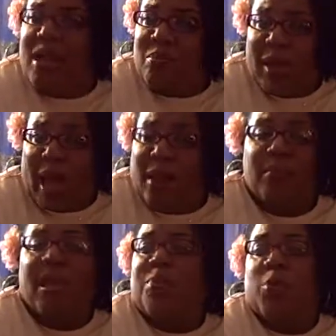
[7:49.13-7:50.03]
Unblock
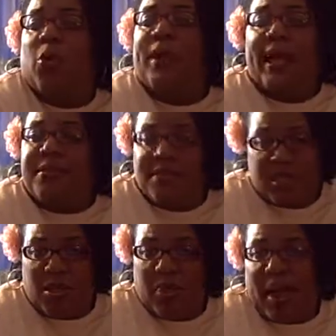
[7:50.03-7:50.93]
them. Let them go ahead and see
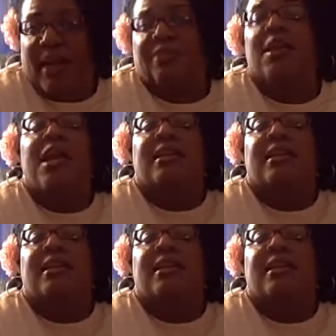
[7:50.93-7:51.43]
your page.